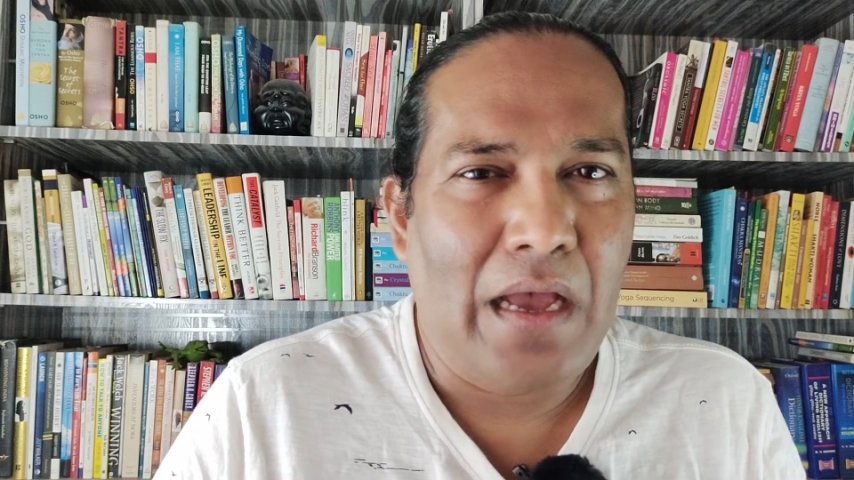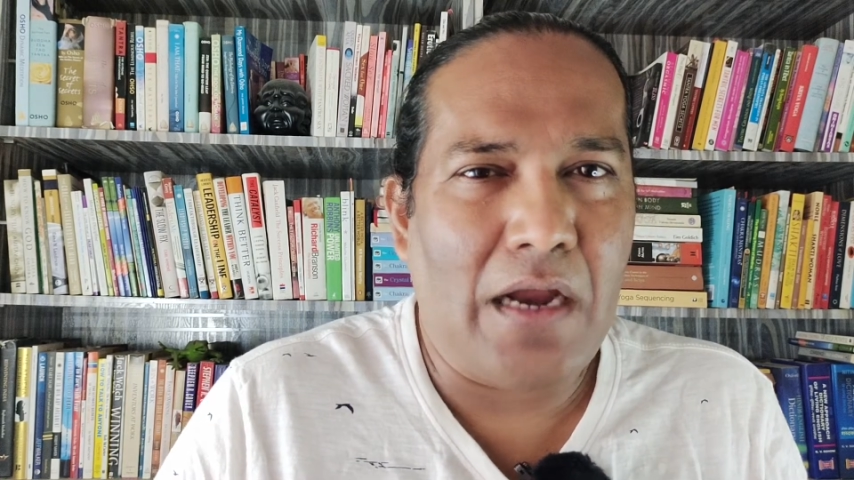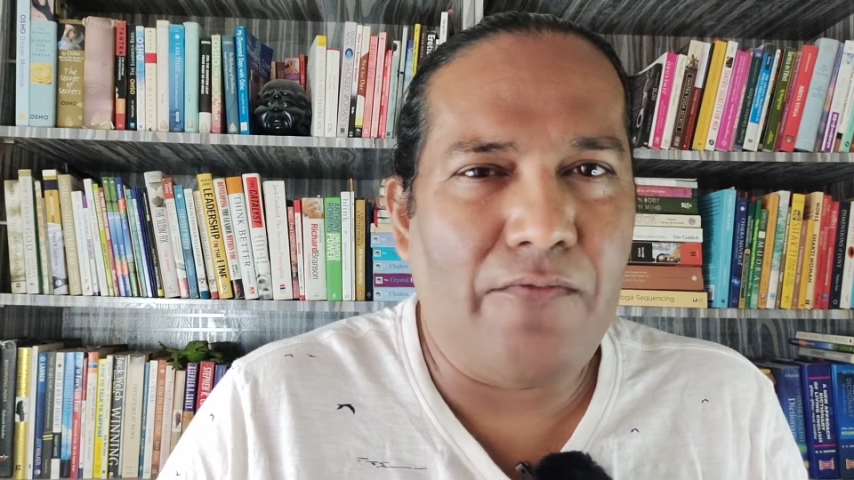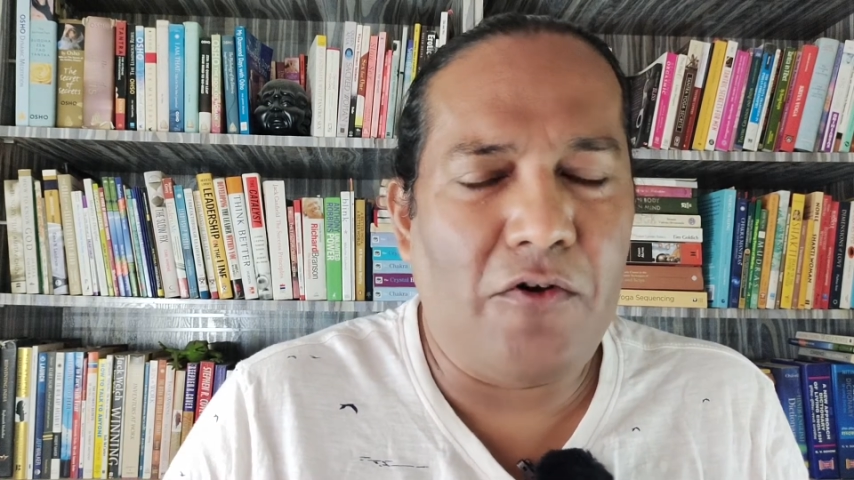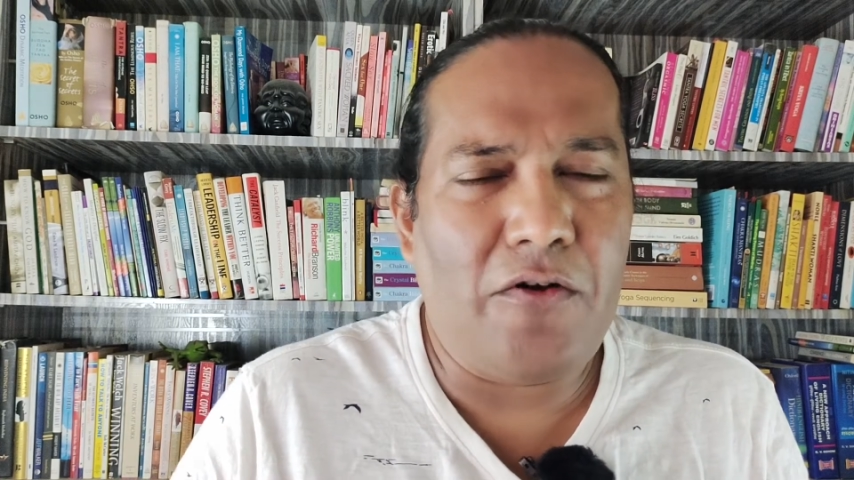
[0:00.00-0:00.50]

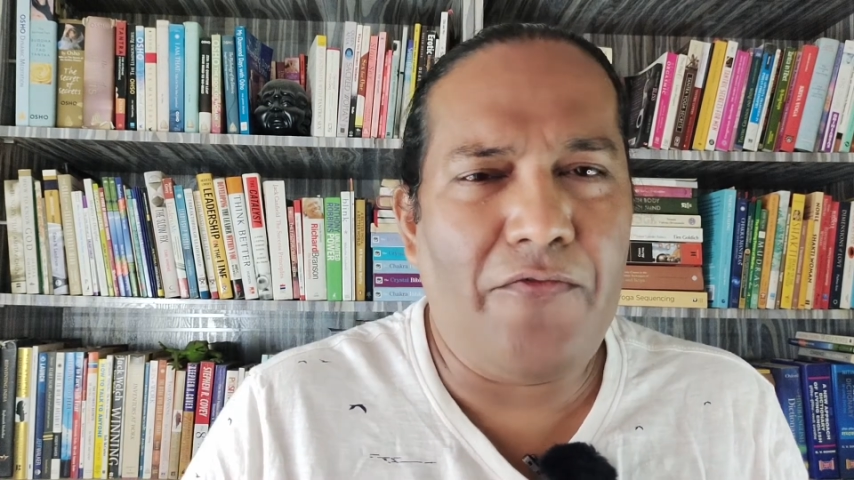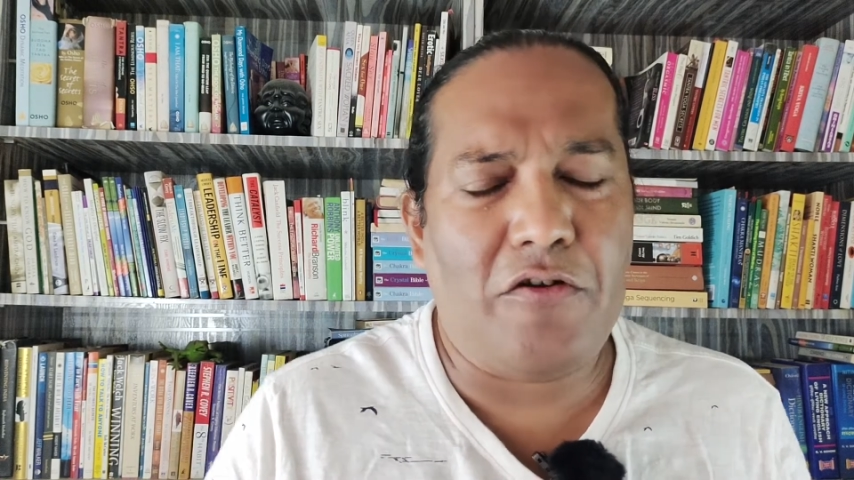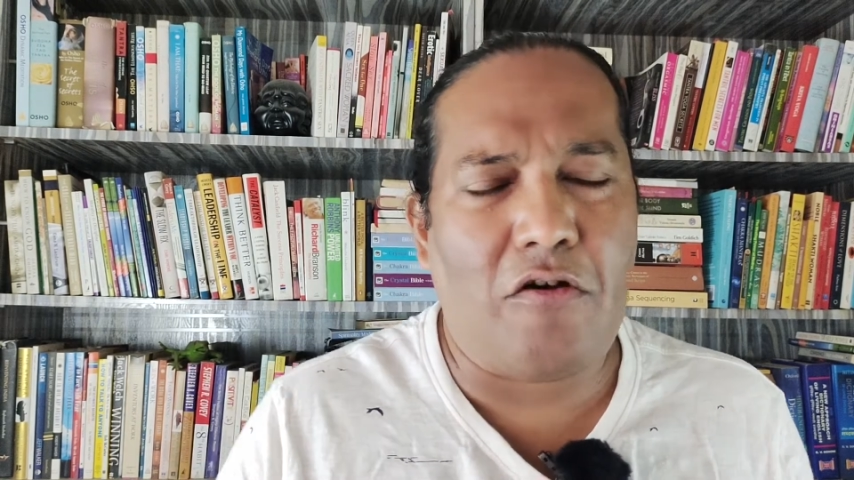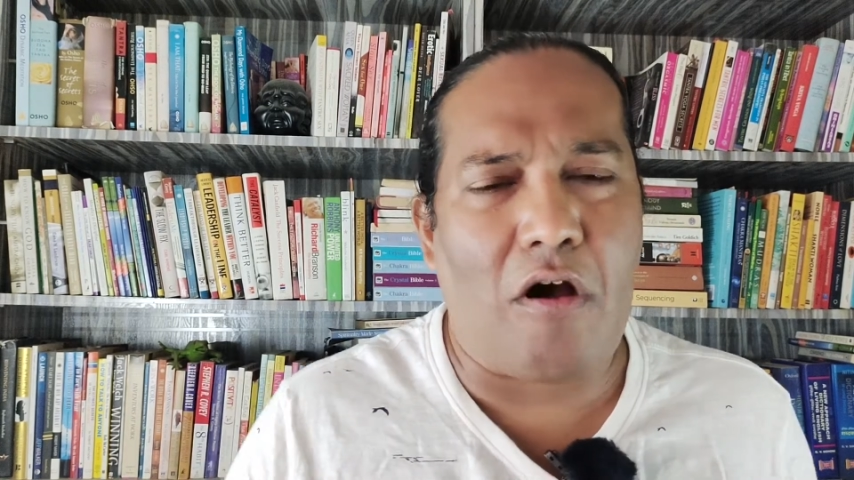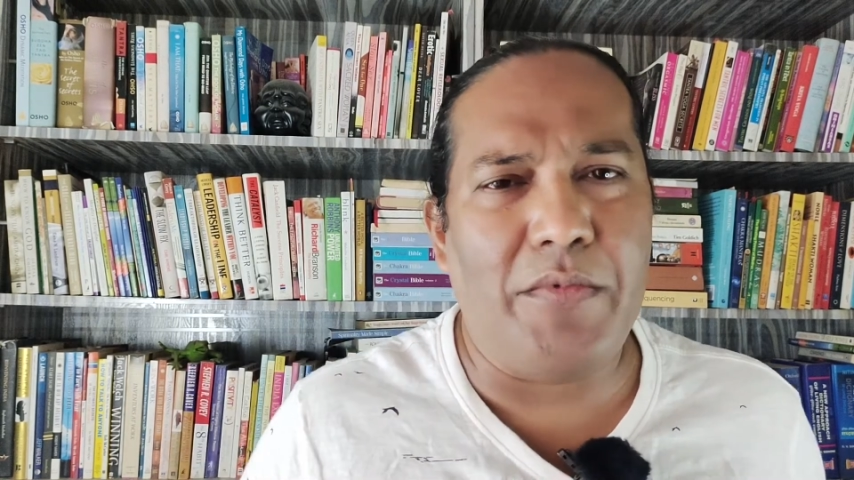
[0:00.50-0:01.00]
And one of the
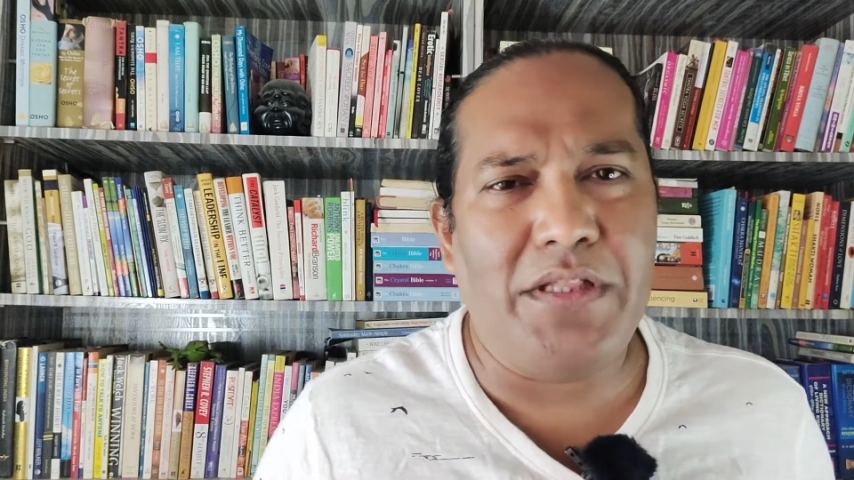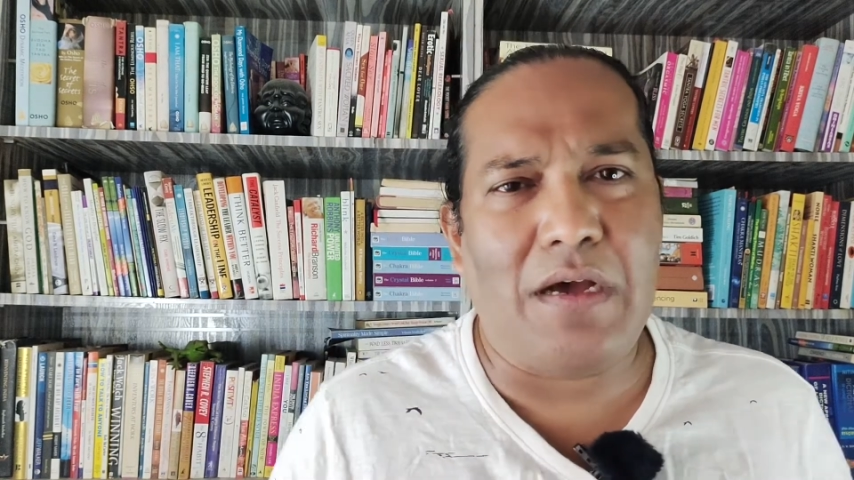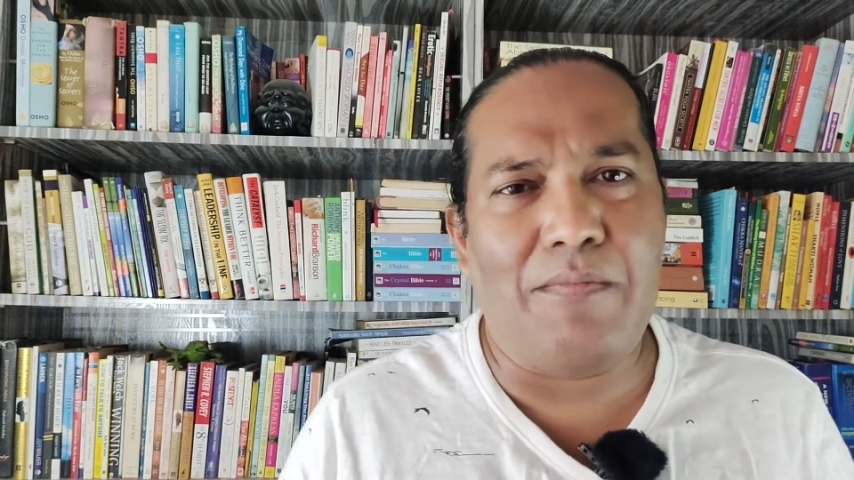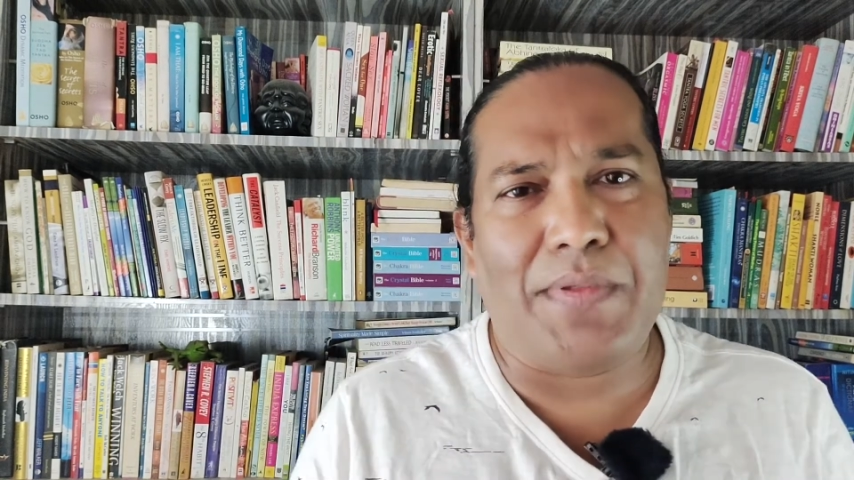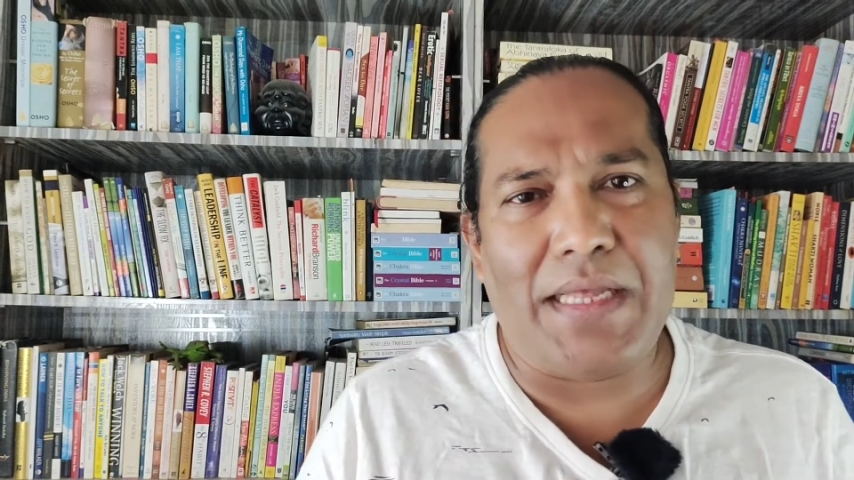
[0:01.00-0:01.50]
common
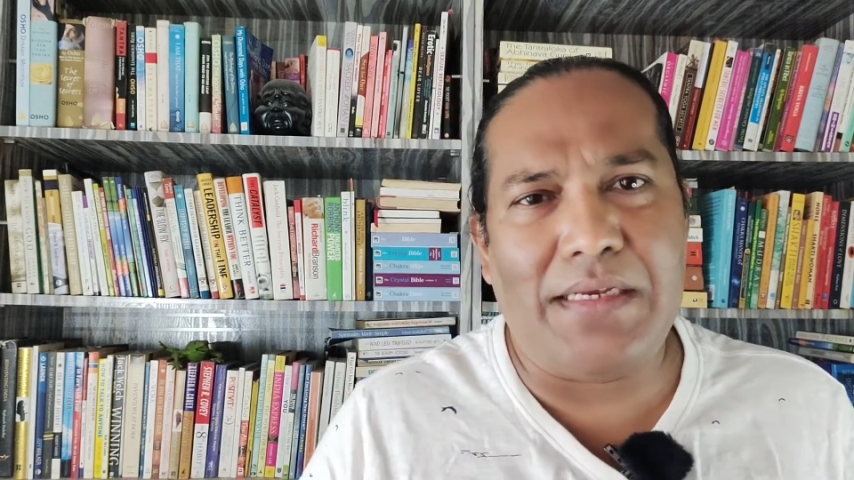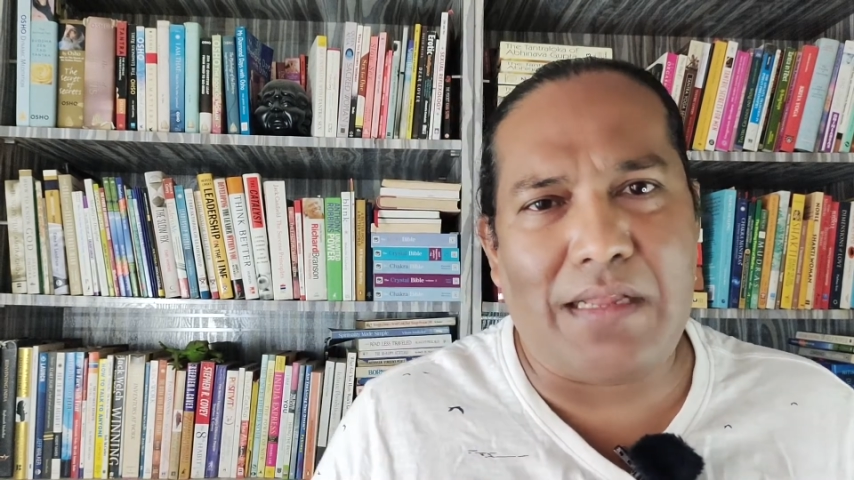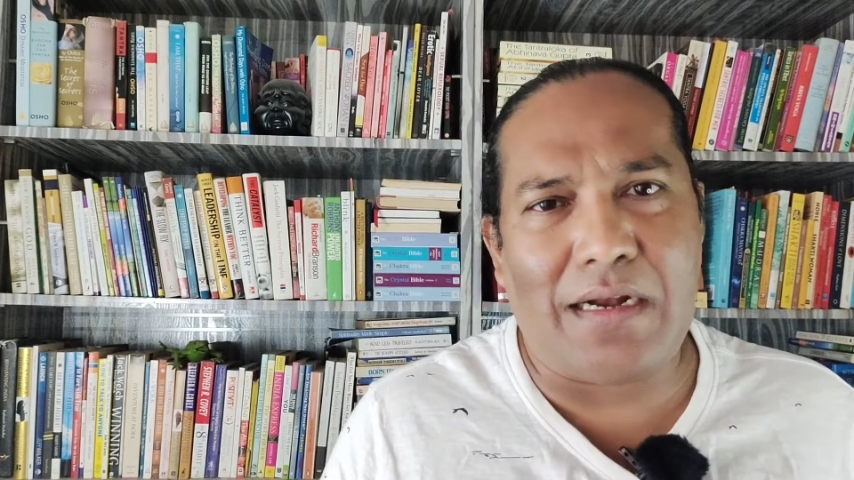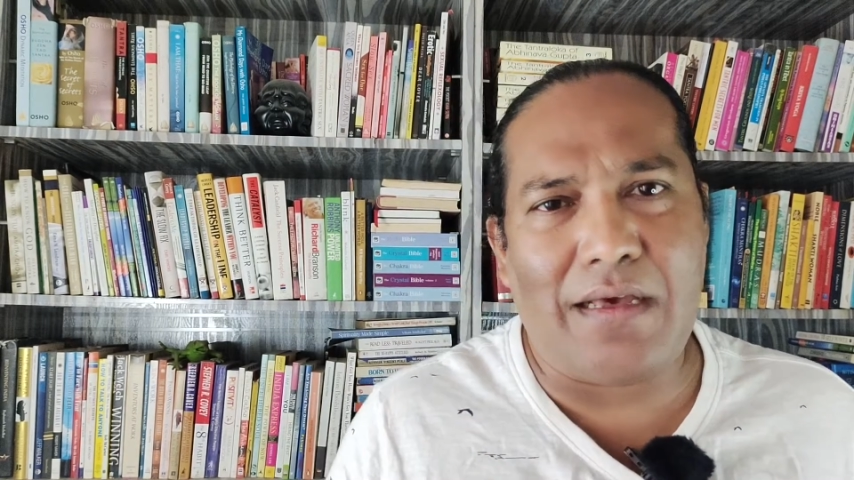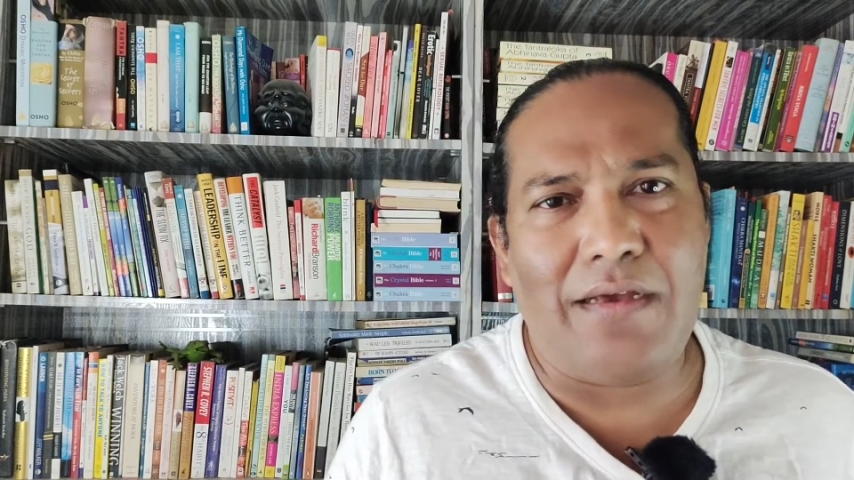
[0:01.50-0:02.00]
complaints
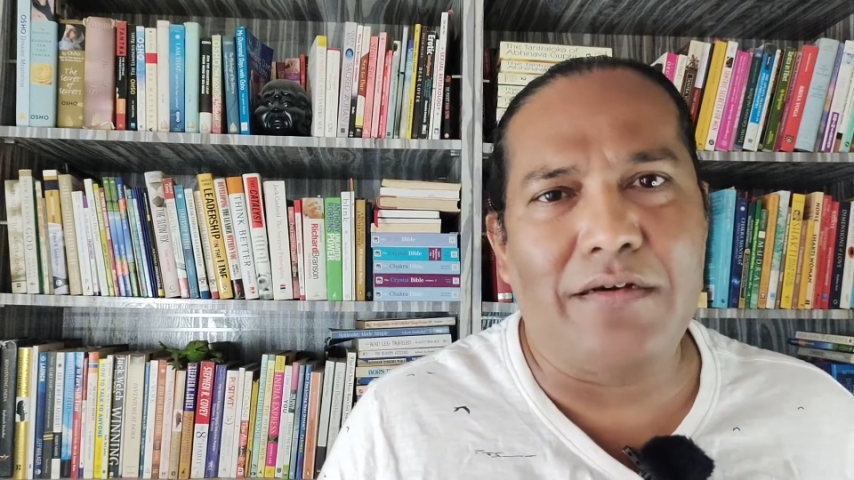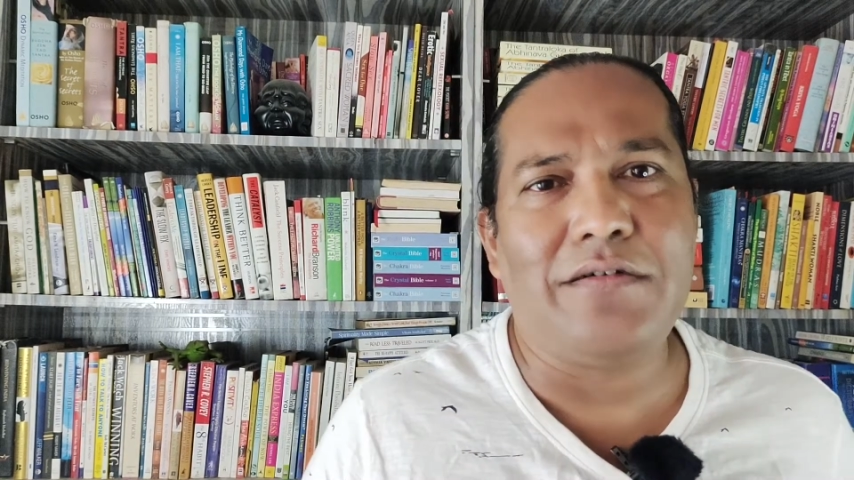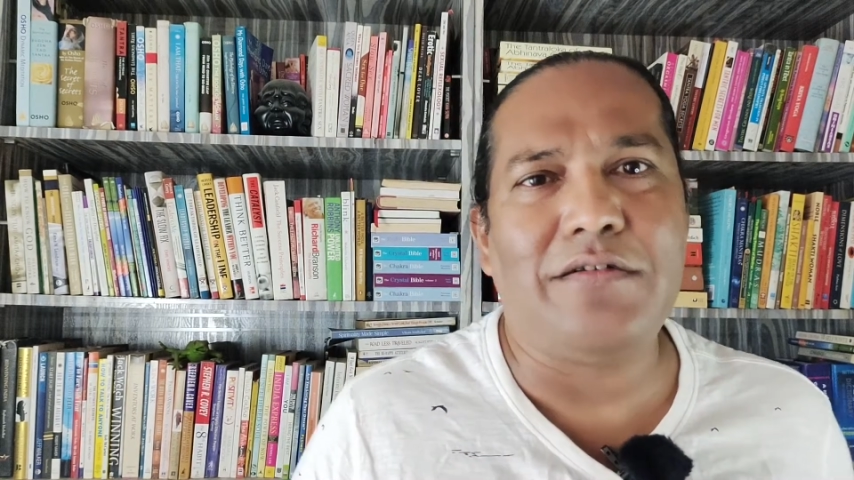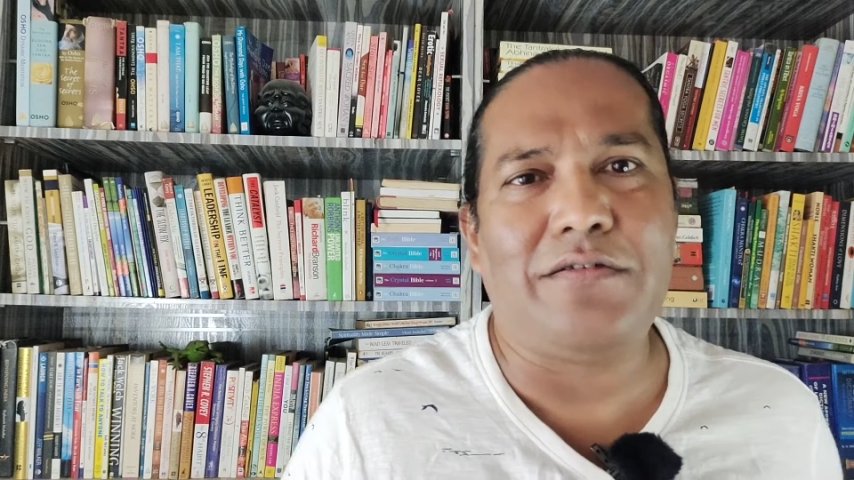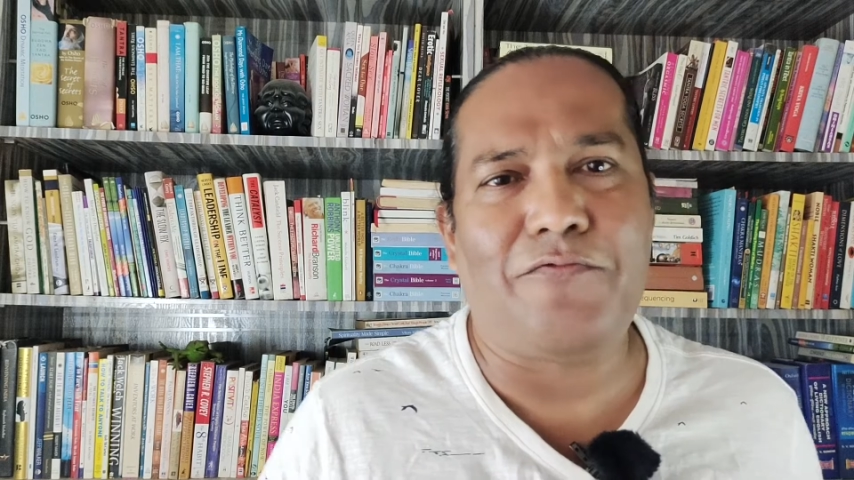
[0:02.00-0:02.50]
that I heard